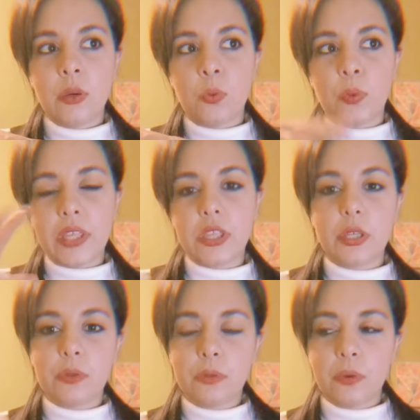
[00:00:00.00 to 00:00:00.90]
with
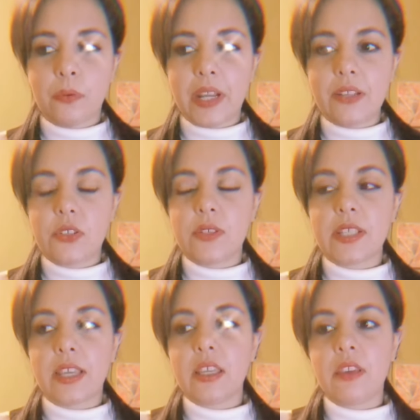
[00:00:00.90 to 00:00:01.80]
you, right? So it's
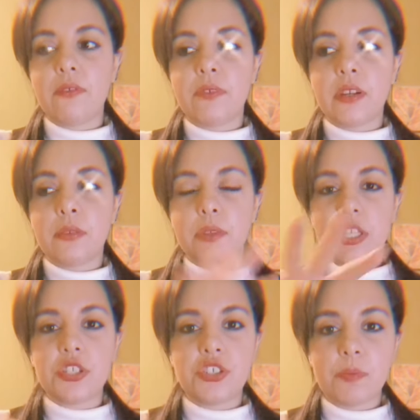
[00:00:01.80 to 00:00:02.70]
like if a
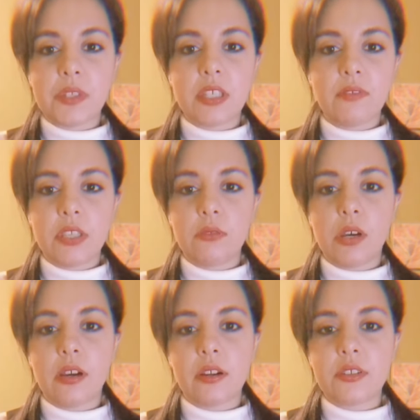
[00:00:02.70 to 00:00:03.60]
relationship is giving you a
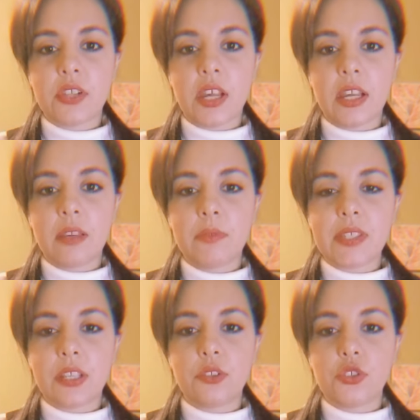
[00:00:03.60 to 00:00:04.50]
hard time,
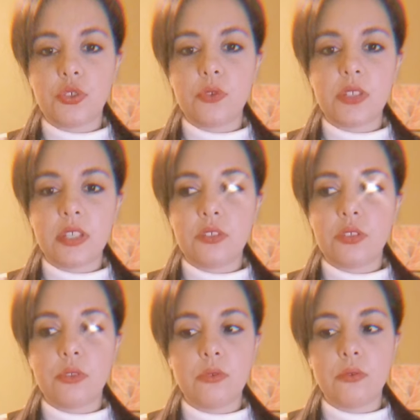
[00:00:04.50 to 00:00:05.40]
it's like you're choosing
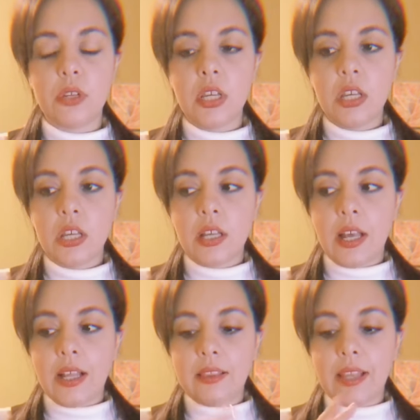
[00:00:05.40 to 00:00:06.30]
to
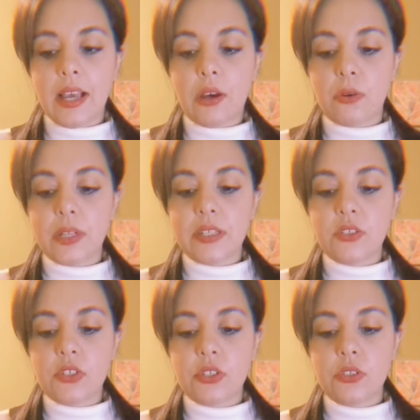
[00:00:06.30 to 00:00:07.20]
allow
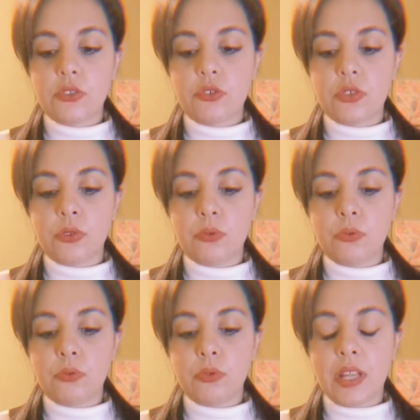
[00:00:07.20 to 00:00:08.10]

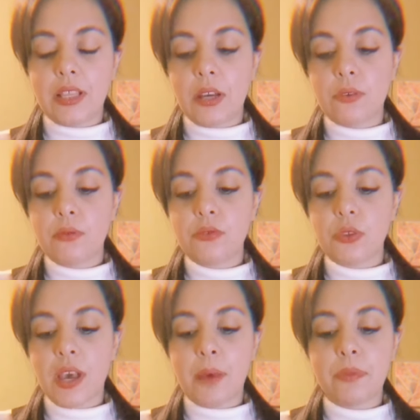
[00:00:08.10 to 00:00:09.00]

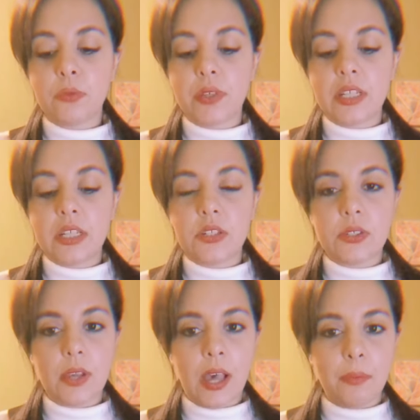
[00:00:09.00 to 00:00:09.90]
to happen what it needs
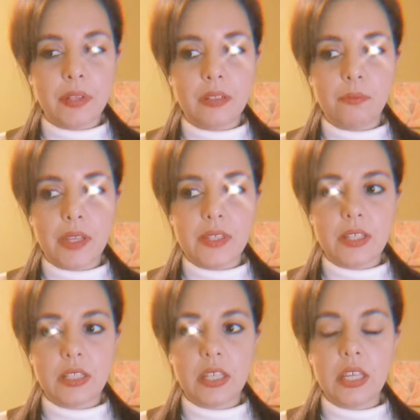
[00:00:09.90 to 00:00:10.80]
to happen,
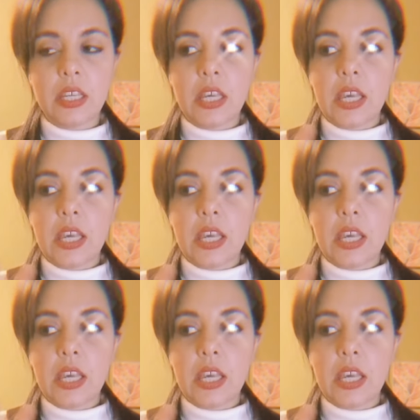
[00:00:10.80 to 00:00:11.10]
basically.